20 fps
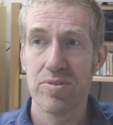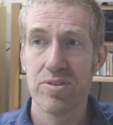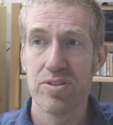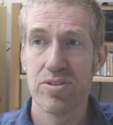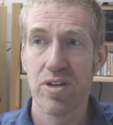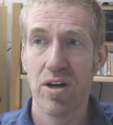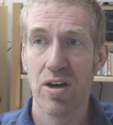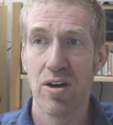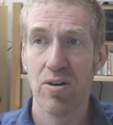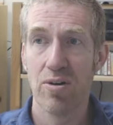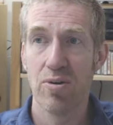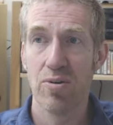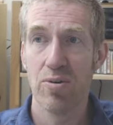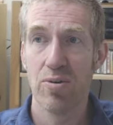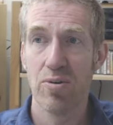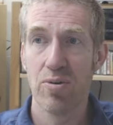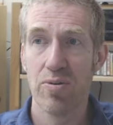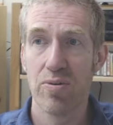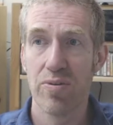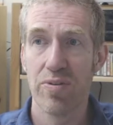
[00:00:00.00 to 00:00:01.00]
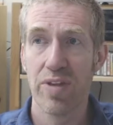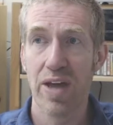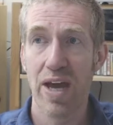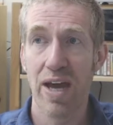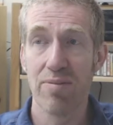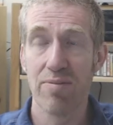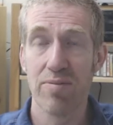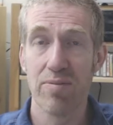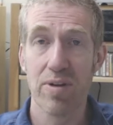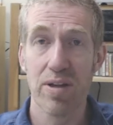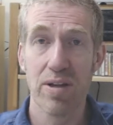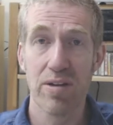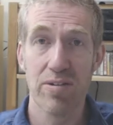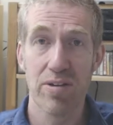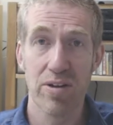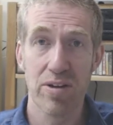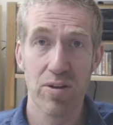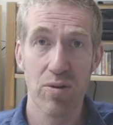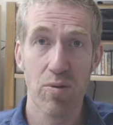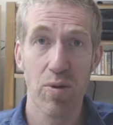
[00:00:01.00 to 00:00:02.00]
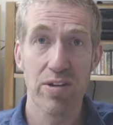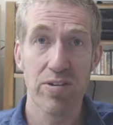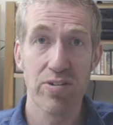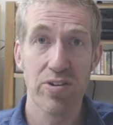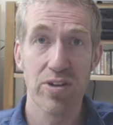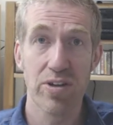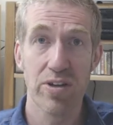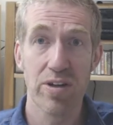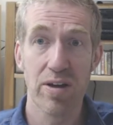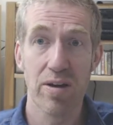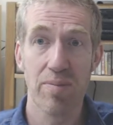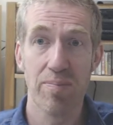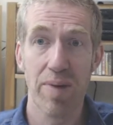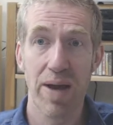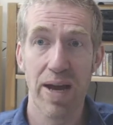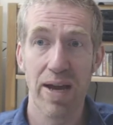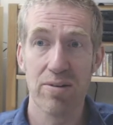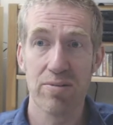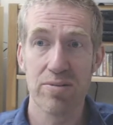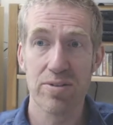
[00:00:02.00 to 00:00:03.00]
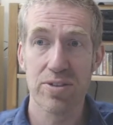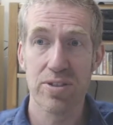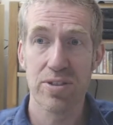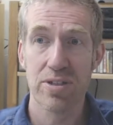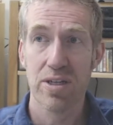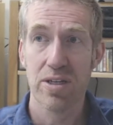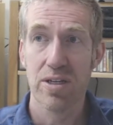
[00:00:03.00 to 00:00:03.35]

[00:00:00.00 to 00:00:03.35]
So that is a question about